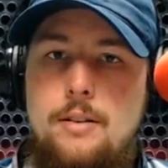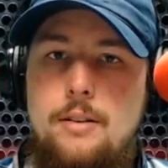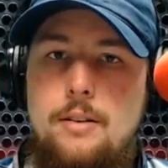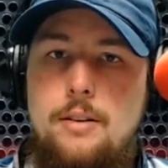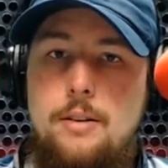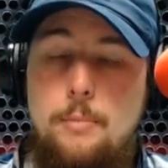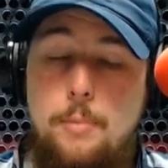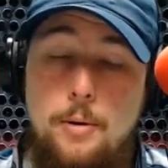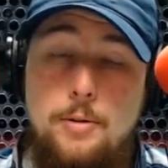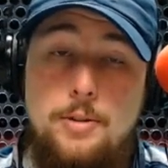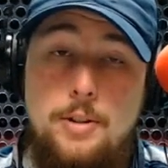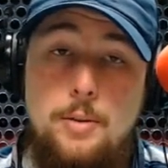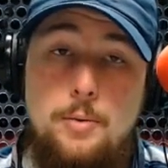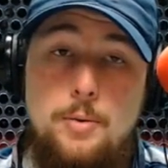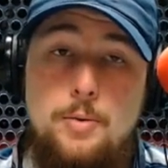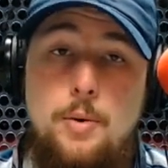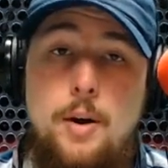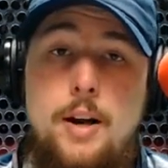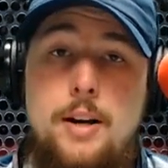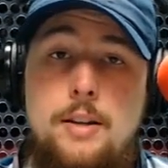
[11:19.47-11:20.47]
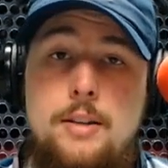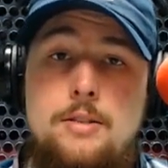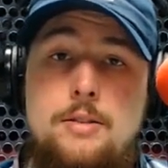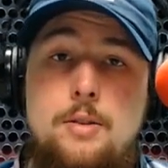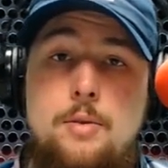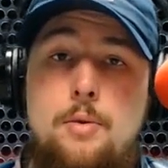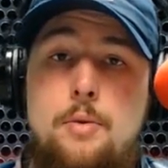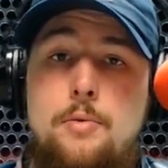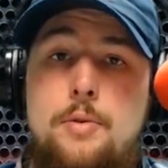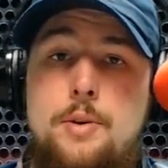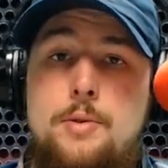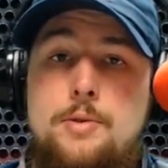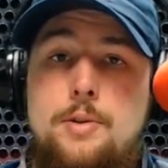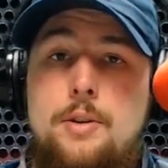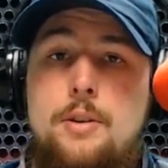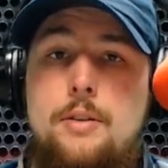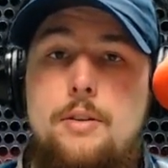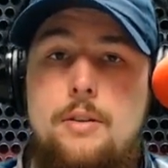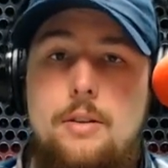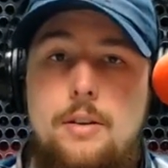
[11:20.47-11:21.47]
The person that was writing this knew the
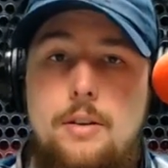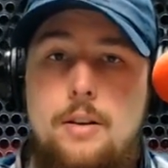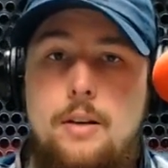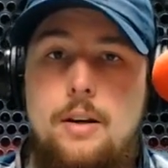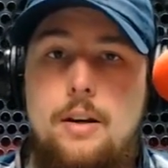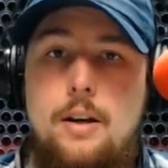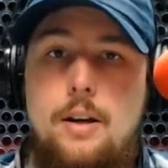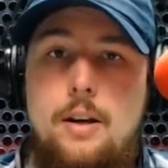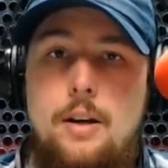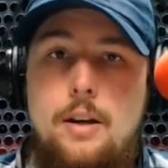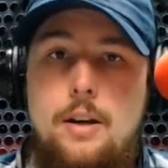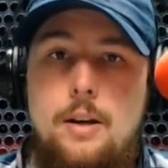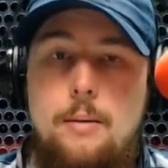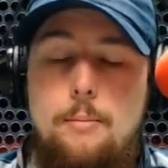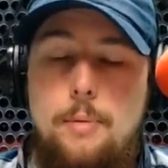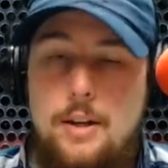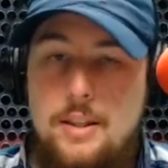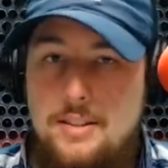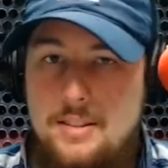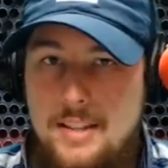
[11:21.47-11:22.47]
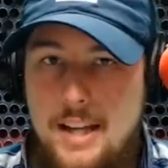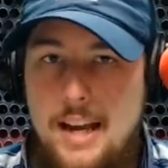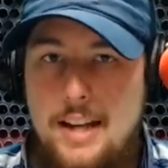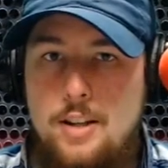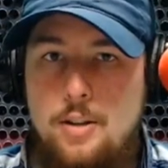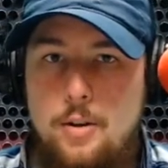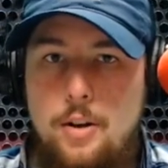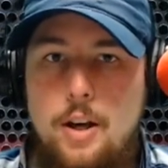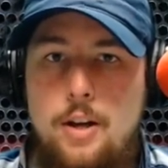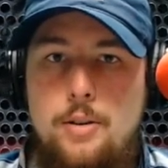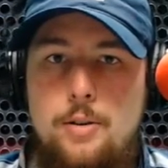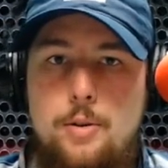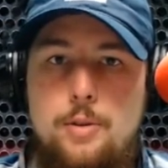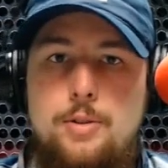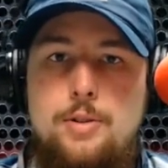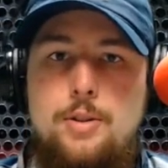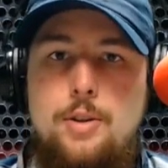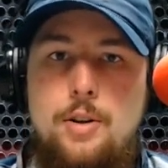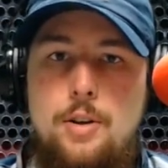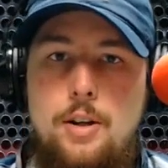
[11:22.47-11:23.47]
future because Daniel
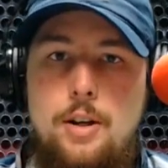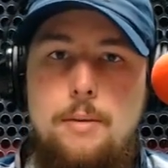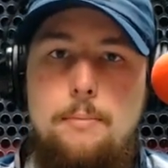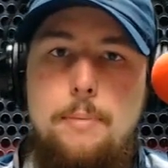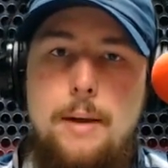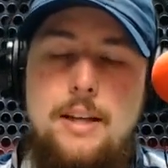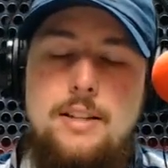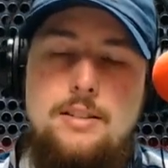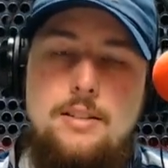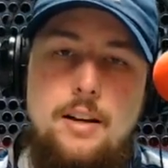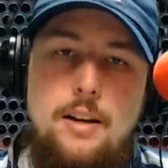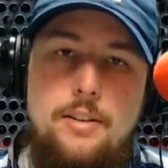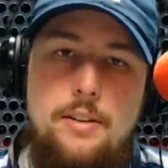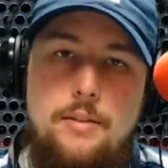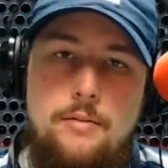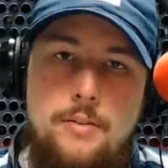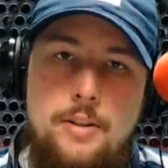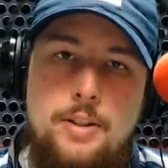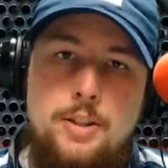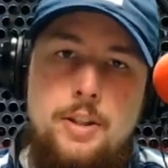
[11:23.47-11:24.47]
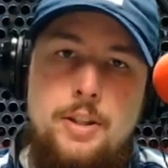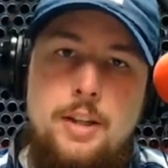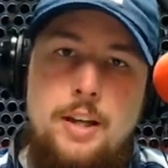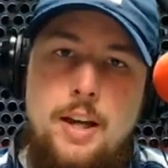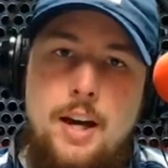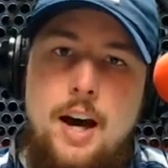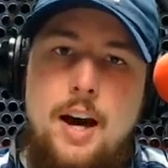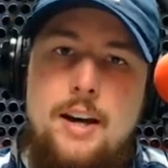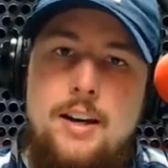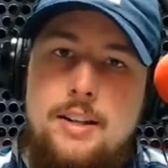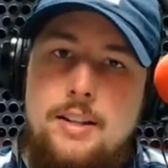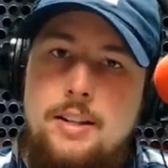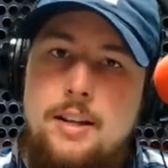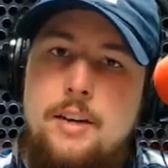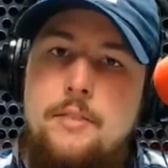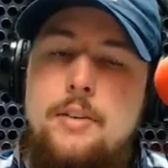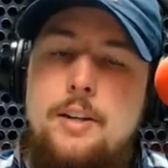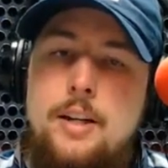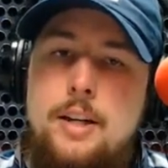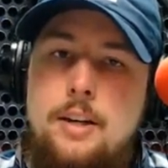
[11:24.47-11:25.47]
understood based on the vision that God had
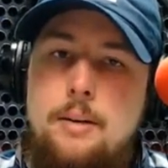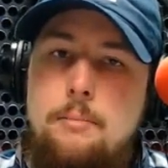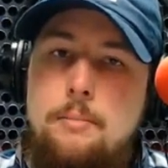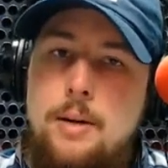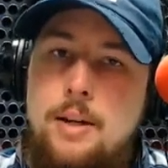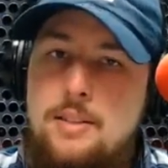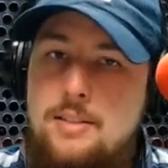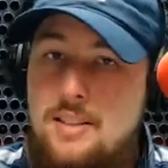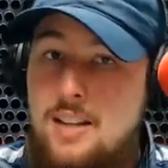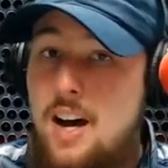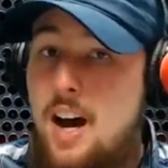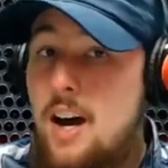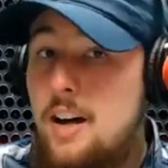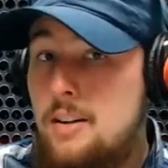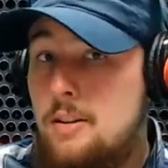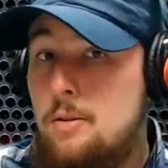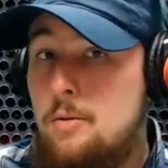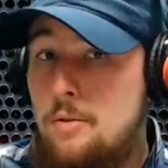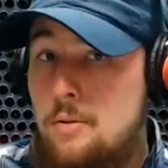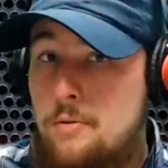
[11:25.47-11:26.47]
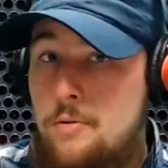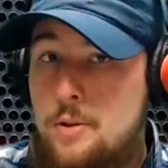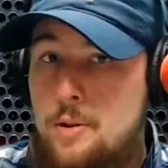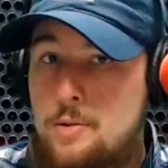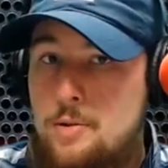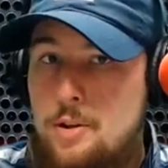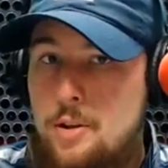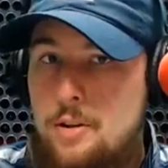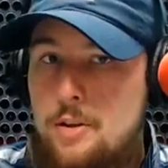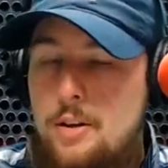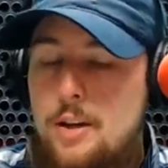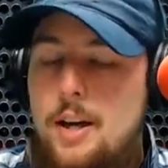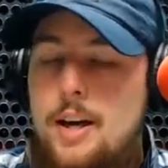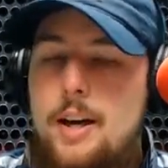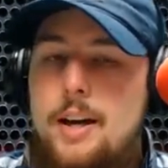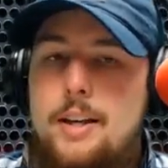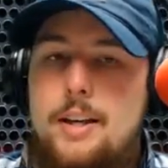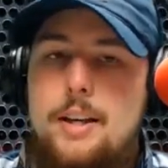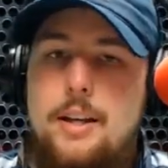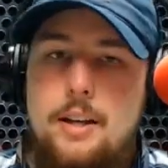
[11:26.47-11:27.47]
given him, because God knew the future,
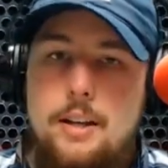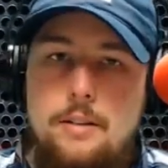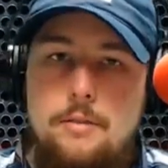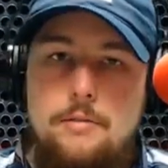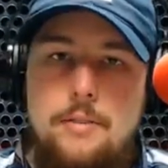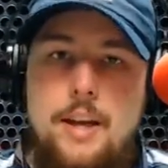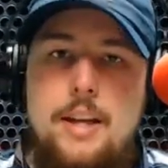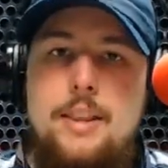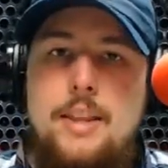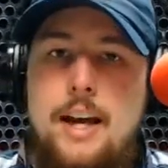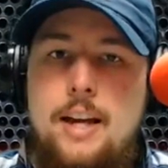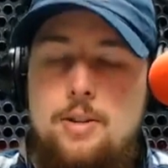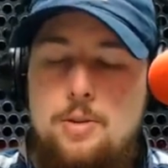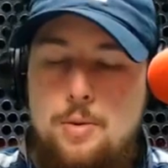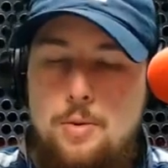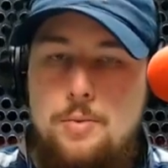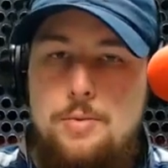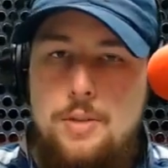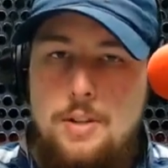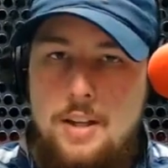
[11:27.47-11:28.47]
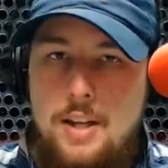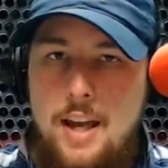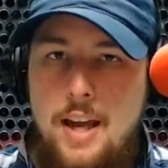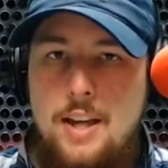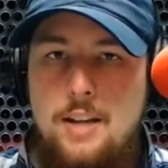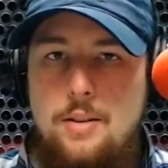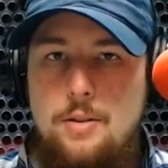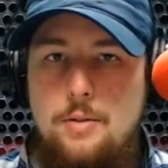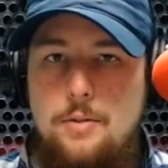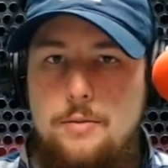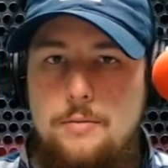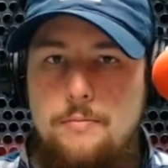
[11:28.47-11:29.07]
he conveyed that truth to Daniel.